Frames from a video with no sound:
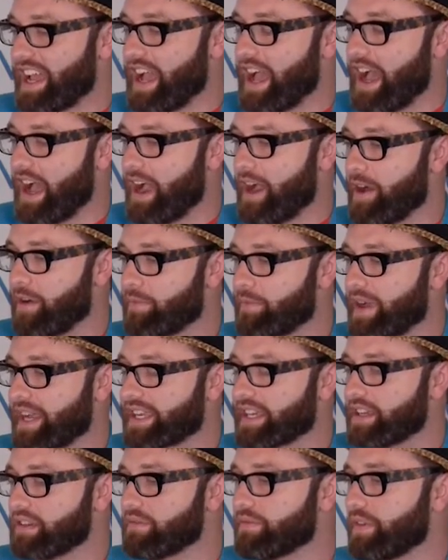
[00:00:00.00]

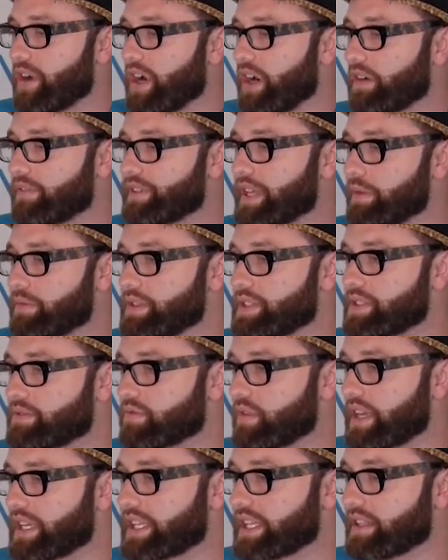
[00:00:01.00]
I got involved. I
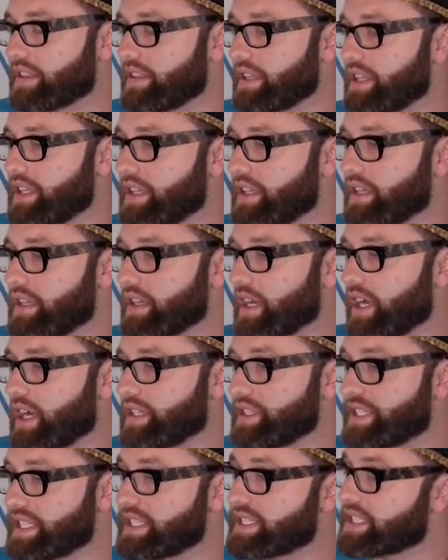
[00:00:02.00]
was running the
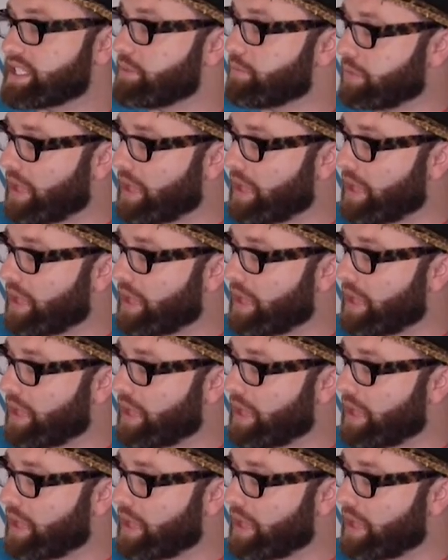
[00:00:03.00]
DC